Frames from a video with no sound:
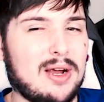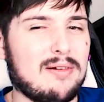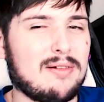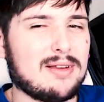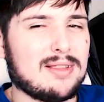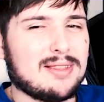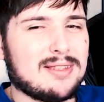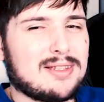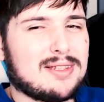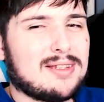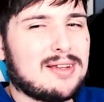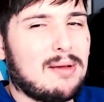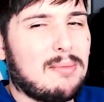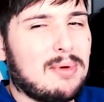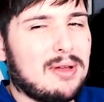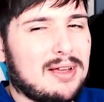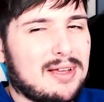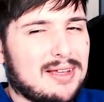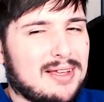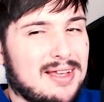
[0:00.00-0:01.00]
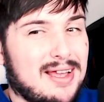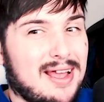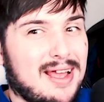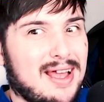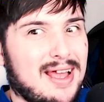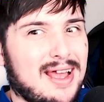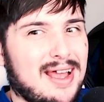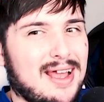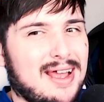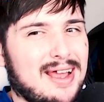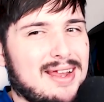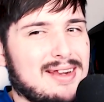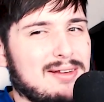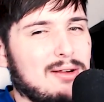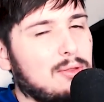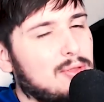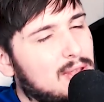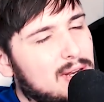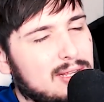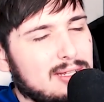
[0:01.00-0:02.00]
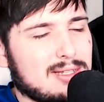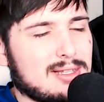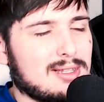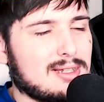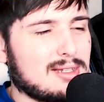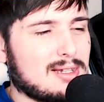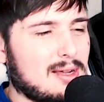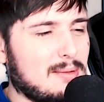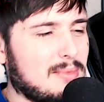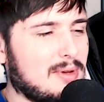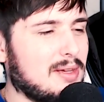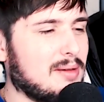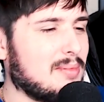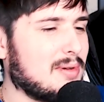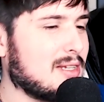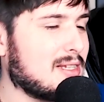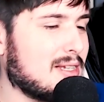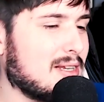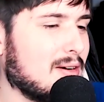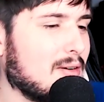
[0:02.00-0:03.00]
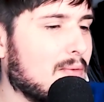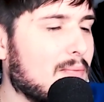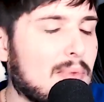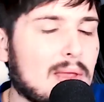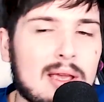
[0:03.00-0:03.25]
it in the summer. Not that it's the summer, but still.